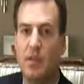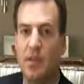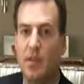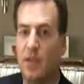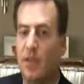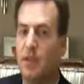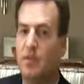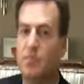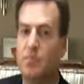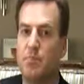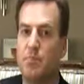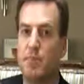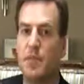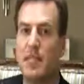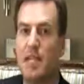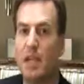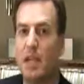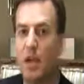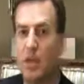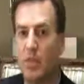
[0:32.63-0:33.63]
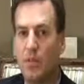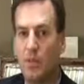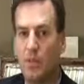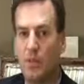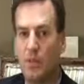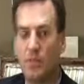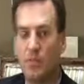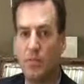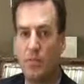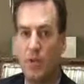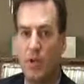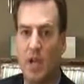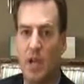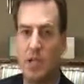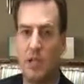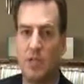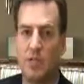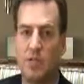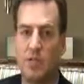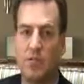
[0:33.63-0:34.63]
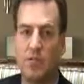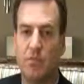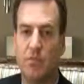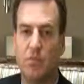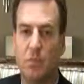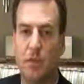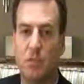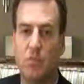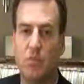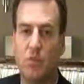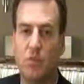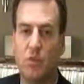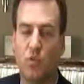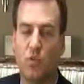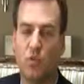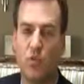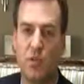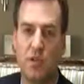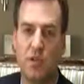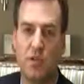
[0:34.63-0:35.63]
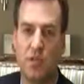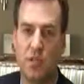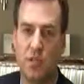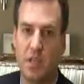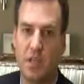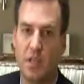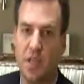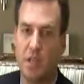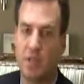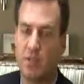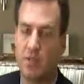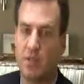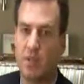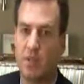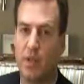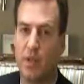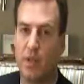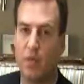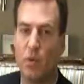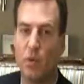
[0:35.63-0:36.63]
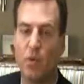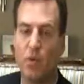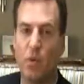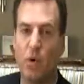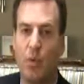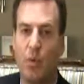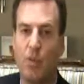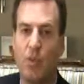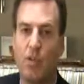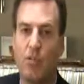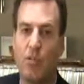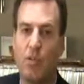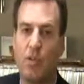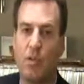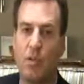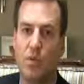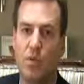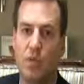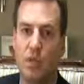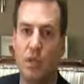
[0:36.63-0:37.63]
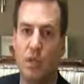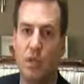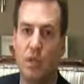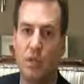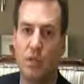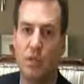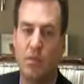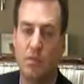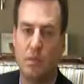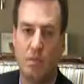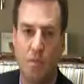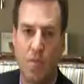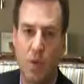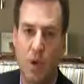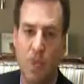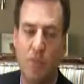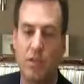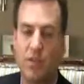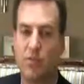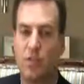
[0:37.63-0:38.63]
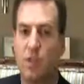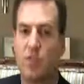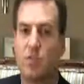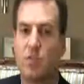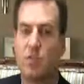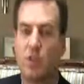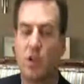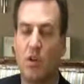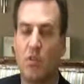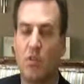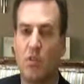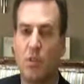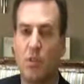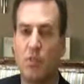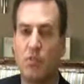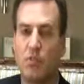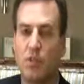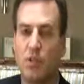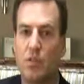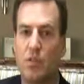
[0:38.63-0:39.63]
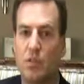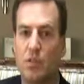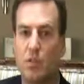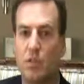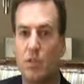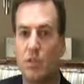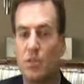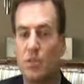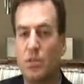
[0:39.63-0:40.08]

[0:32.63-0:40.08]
and there's many other varieties of much more rare skin cancer that I won't go into what the treatments are for those individually.